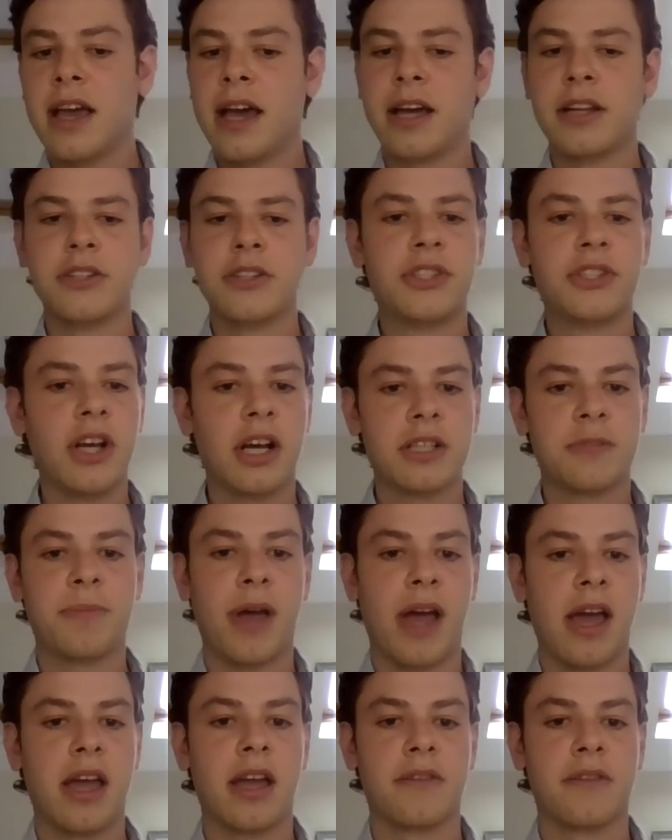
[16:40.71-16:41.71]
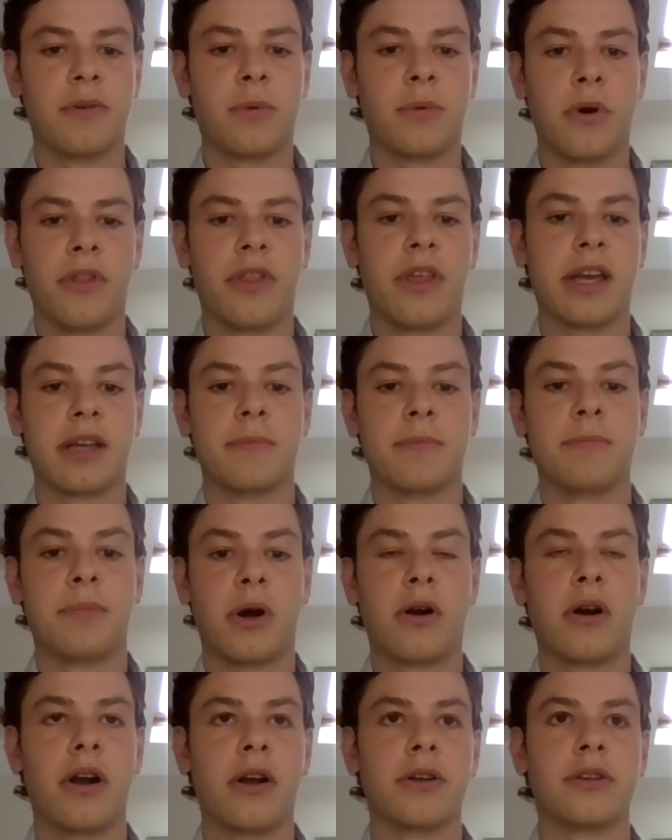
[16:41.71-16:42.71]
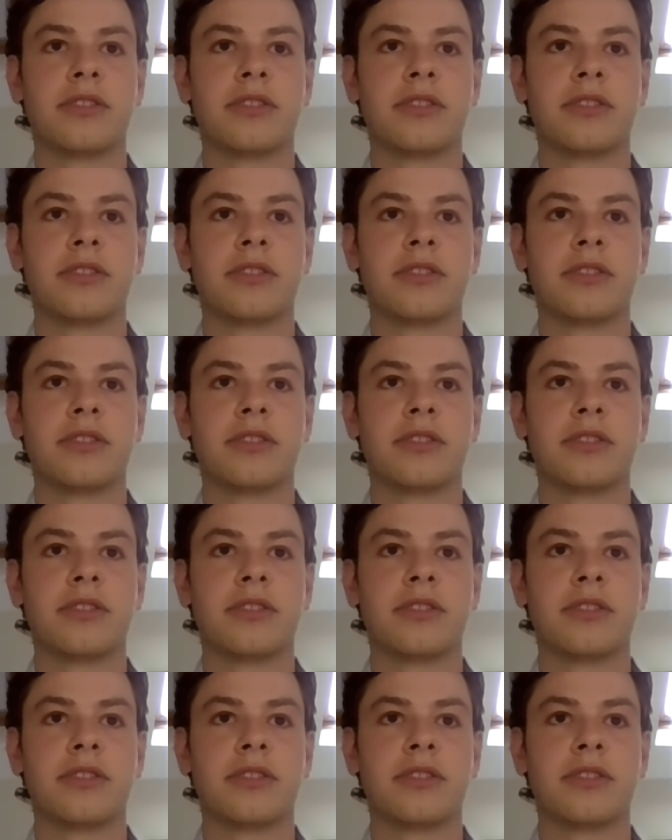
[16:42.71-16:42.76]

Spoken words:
and just paying for what they can borrow.